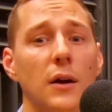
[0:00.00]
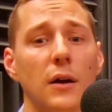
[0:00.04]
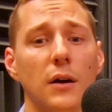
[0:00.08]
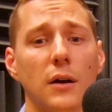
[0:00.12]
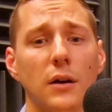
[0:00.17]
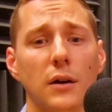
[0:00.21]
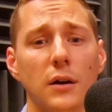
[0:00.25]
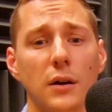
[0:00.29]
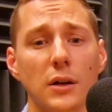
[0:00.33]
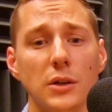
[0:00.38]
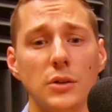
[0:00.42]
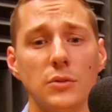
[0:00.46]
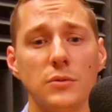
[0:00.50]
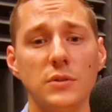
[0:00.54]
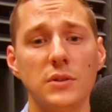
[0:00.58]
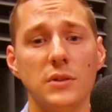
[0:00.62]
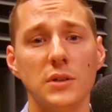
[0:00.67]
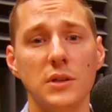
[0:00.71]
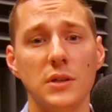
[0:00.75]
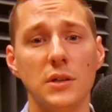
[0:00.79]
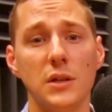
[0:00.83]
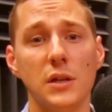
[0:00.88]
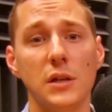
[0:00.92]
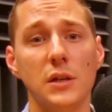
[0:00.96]
You
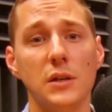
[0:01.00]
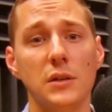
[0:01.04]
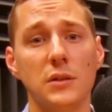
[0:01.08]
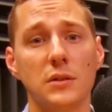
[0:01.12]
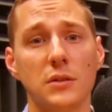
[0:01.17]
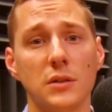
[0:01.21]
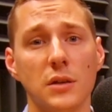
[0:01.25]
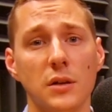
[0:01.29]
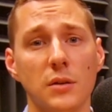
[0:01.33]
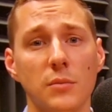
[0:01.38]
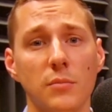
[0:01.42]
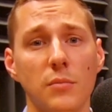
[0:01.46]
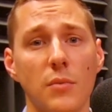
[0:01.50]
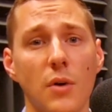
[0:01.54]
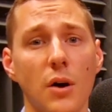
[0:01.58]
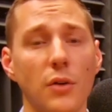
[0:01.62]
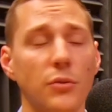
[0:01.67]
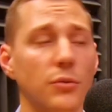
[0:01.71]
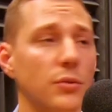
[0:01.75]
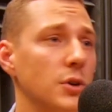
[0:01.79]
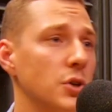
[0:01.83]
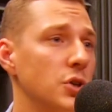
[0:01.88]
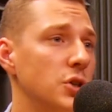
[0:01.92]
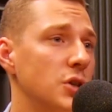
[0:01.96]
see some
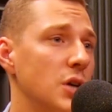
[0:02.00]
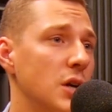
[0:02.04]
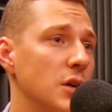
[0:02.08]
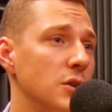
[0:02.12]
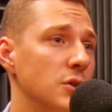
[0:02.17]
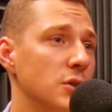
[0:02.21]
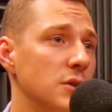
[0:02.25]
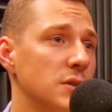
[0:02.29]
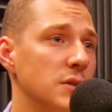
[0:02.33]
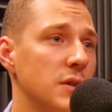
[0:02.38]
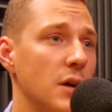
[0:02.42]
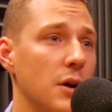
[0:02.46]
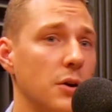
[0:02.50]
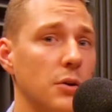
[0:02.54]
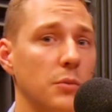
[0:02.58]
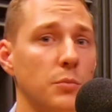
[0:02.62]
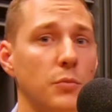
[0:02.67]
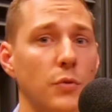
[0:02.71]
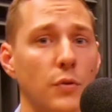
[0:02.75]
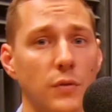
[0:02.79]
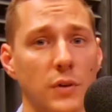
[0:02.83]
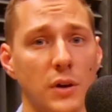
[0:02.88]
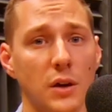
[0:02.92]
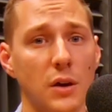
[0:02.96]
other exchanges that are
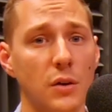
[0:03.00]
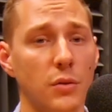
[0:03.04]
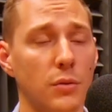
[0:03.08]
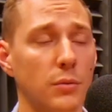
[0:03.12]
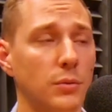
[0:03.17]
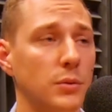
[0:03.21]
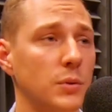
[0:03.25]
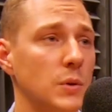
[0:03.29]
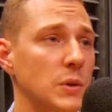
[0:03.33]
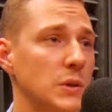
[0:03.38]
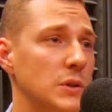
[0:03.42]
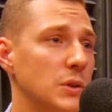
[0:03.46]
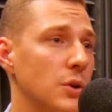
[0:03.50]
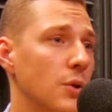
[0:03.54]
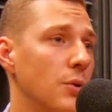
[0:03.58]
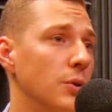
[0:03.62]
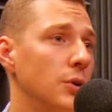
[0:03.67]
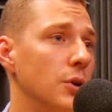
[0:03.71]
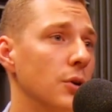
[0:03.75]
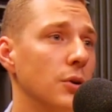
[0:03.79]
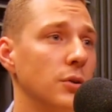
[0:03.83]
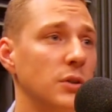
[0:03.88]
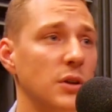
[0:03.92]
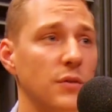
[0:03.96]
moving either to
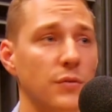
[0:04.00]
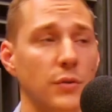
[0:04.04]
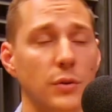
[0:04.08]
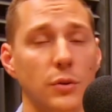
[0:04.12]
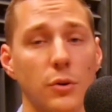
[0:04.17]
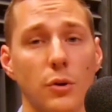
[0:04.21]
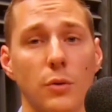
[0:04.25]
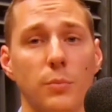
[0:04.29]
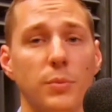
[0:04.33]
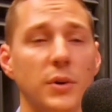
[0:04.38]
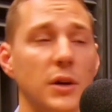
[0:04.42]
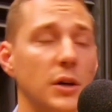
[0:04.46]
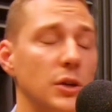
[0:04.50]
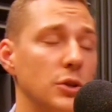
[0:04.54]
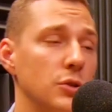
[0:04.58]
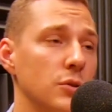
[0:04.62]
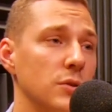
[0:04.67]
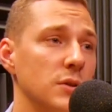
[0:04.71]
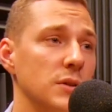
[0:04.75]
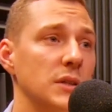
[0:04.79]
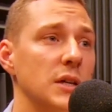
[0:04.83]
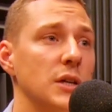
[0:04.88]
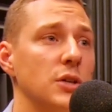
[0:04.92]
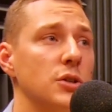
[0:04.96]
Estonia or different European
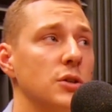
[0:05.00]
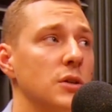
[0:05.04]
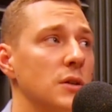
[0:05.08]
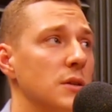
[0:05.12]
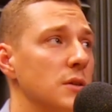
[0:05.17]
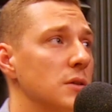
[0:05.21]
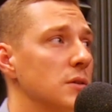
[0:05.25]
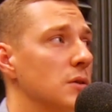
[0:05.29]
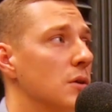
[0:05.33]
jurisdictions.